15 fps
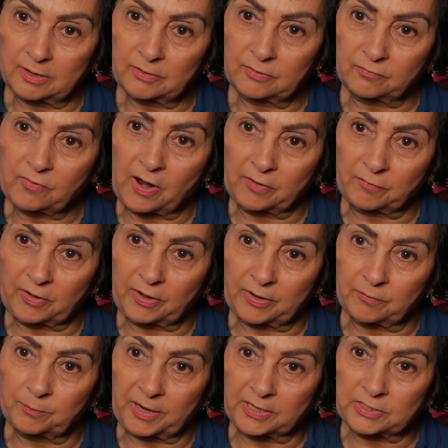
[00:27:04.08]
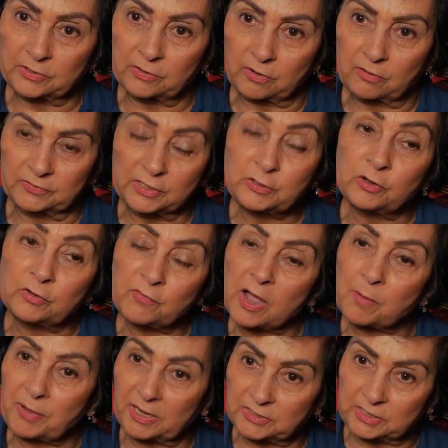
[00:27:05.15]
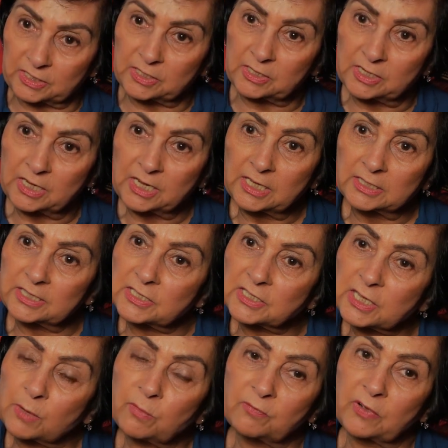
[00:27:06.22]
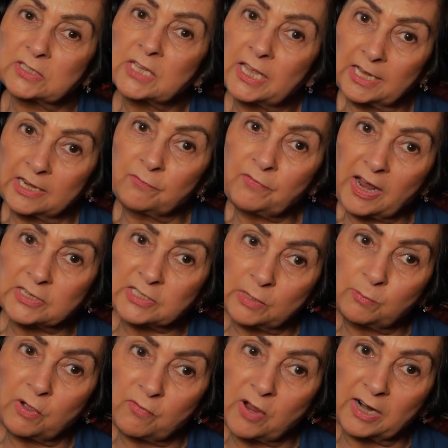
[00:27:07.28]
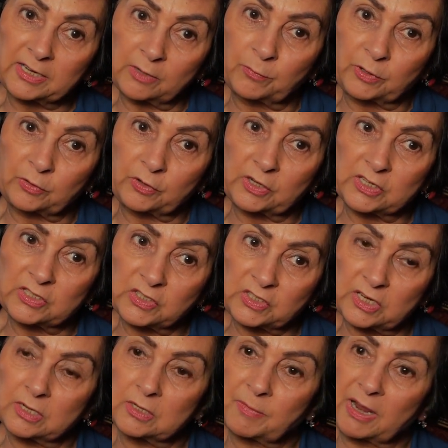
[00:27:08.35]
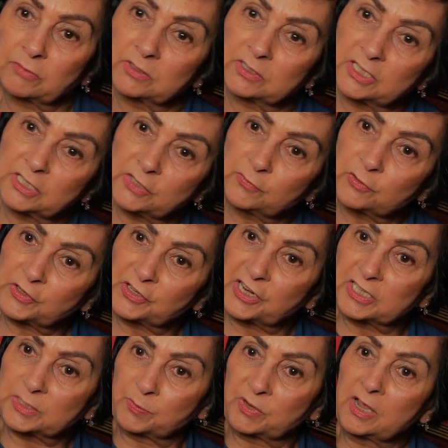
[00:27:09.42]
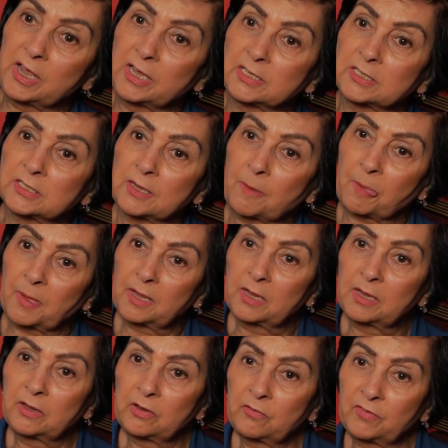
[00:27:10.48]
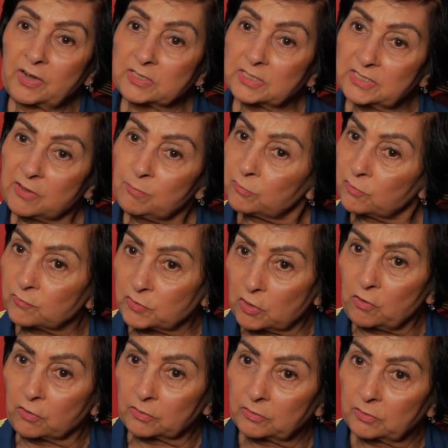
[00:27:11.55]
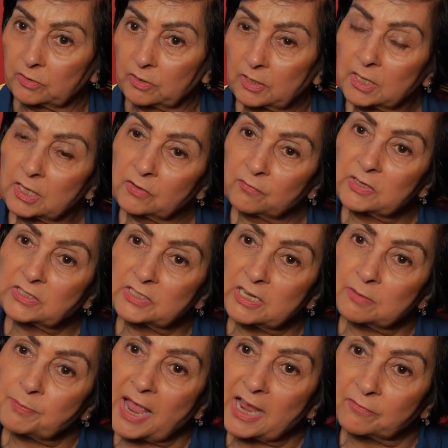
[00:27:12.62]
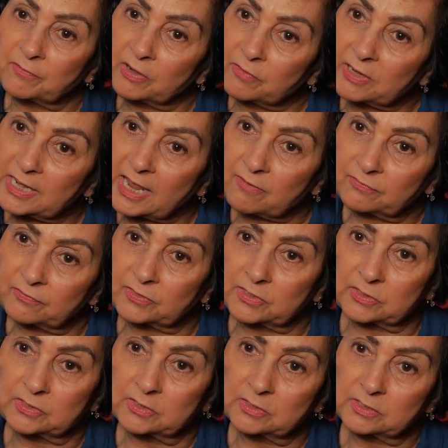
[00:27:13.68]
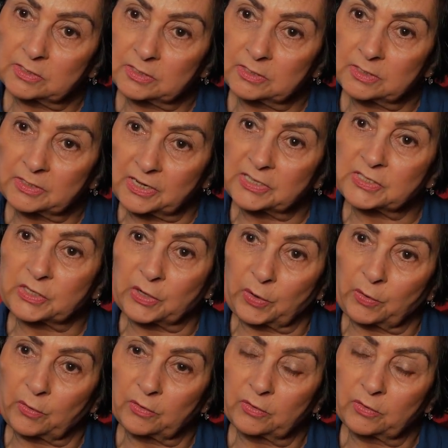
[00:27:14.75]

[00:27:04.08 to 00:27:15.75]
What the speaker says: far better off. They're doing far better than some of us. In fact, some of our community is still about 30, 40 years behind, whereas they moved on. We're still back where we left years ago.